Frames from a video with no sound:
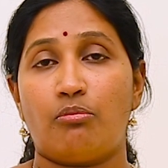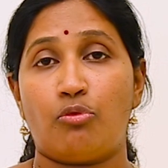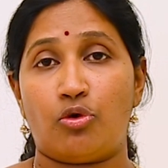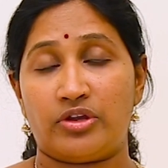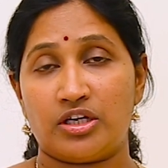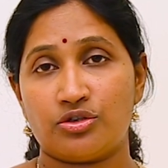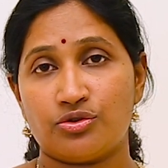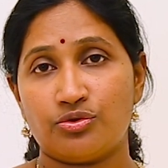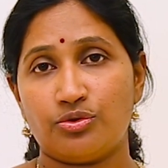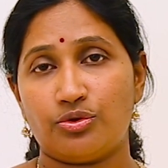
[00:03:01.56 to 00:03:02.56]
more than
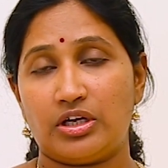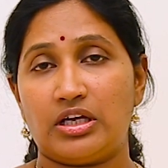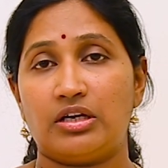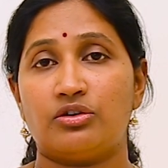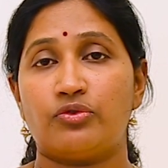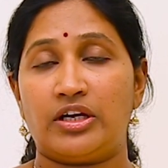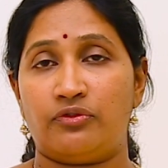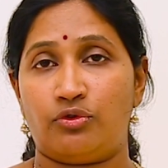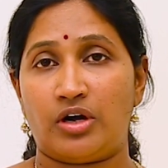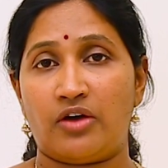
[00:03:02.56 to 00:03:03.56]
2 in
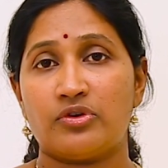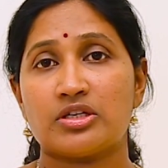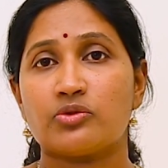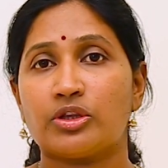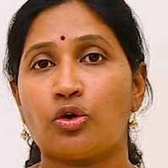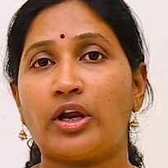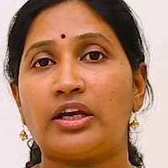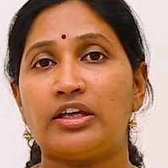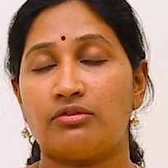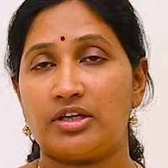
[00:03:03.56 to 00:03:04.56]
24 hours without
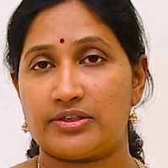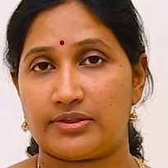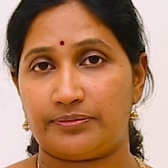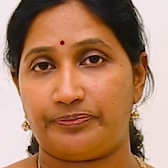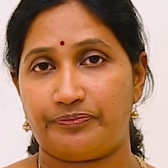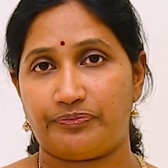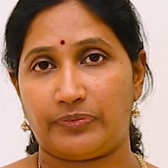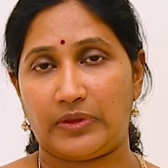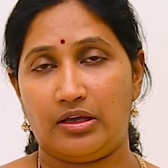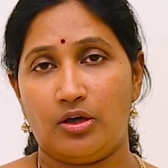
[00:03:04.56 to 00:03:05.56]
any reason.
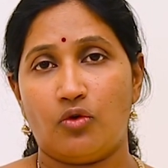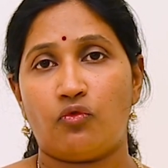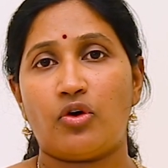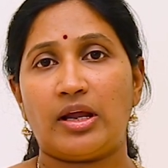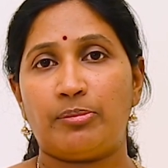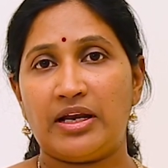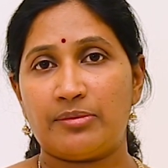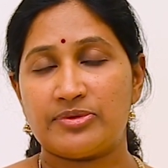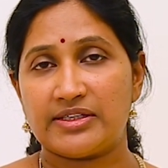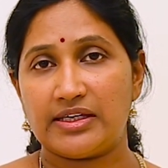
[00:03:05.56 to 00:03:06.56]
For
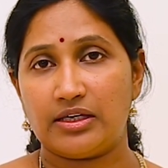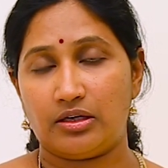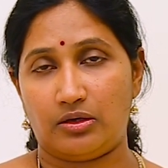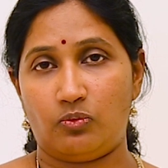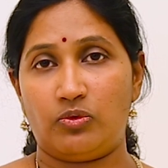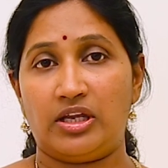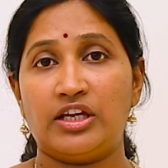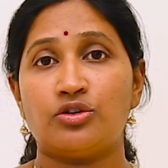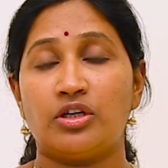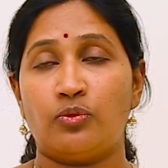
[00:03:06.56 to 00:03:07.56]
epilepsy, we
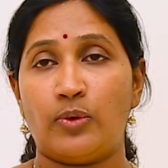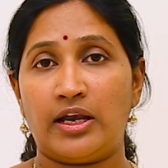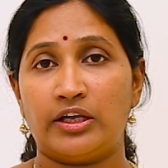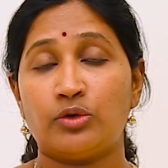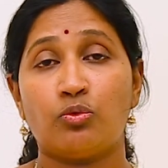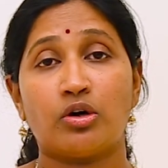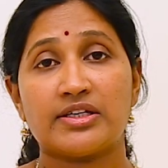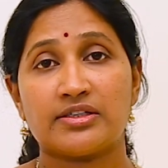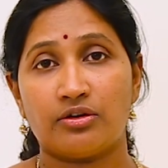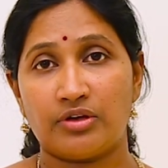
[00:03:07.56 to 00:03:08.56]
need to evaluate what
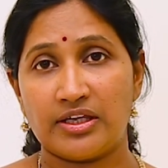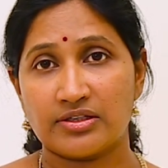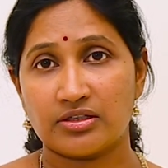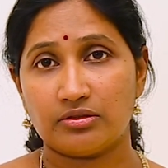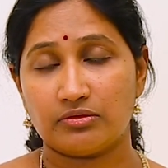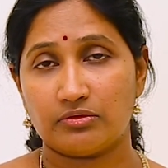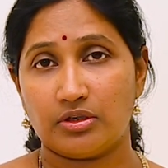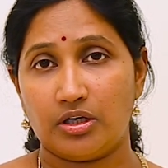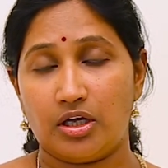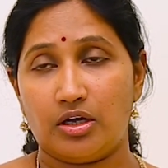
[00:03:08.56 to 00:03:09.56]
is the reason.
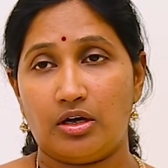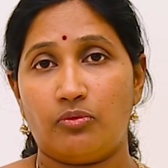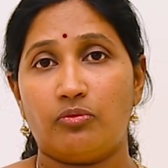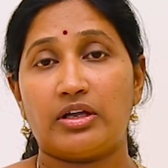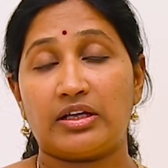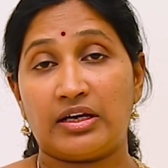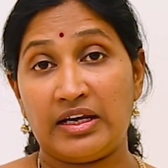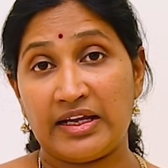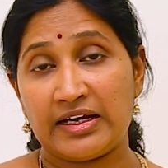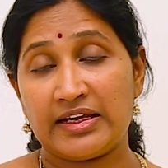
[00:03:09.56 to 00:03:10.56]

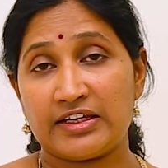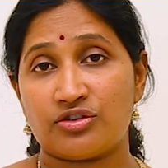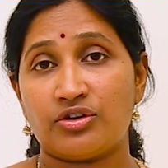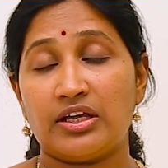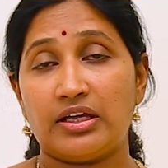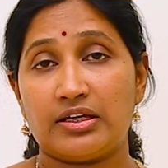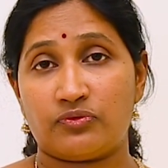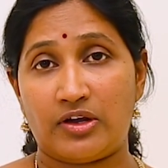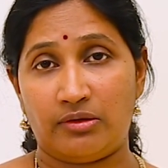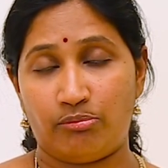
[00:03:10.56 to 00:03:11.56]
Clinical history
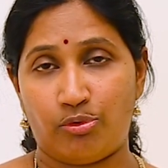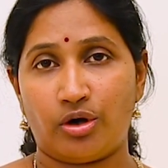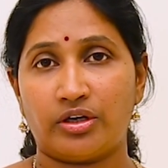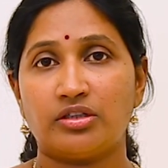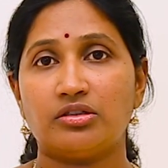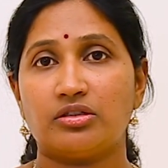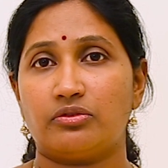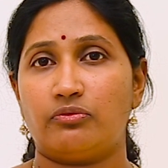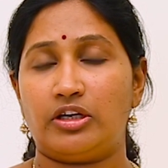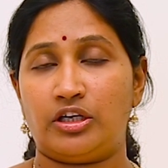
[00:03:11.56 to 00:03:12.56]
is very important.
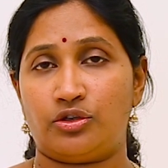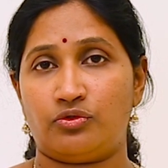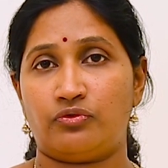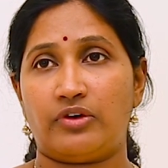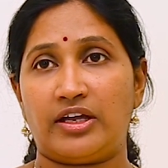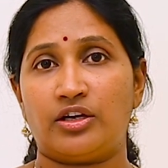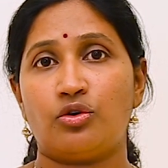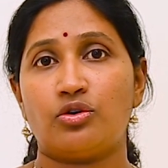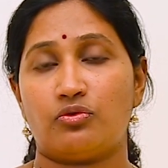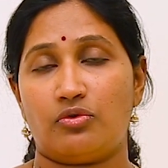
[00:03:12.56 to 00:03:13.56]
We need to find
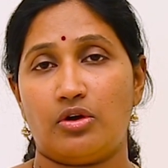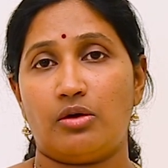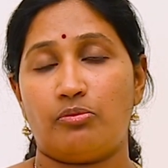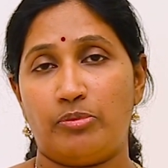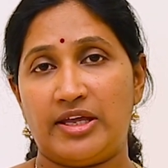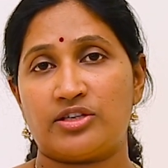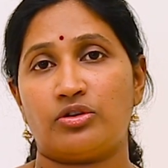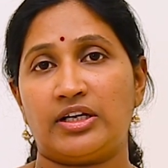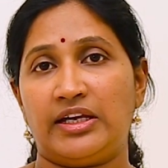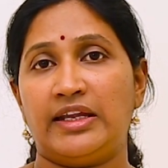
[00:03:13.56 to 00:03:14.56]
out, based
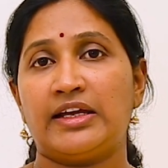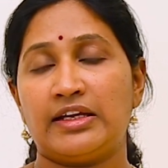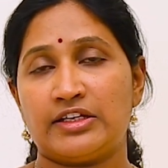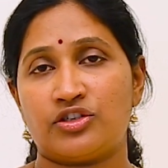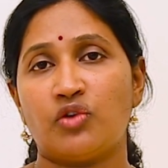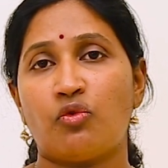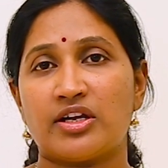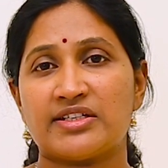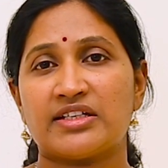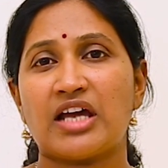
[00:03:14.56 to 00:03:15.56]
on the clinical history,
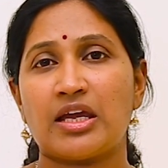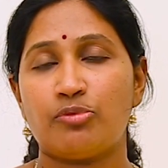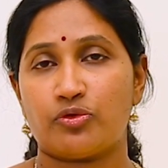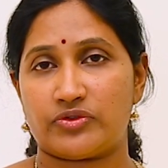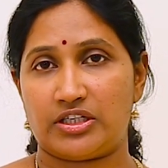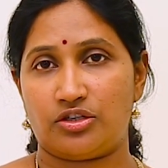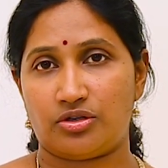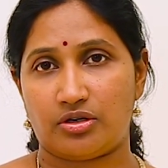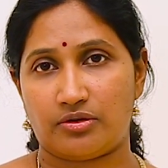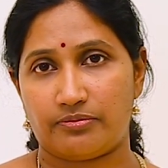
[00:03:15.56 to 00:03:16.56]
what is the type of
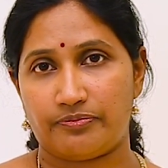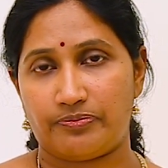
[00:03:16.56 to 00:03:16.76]
seizure.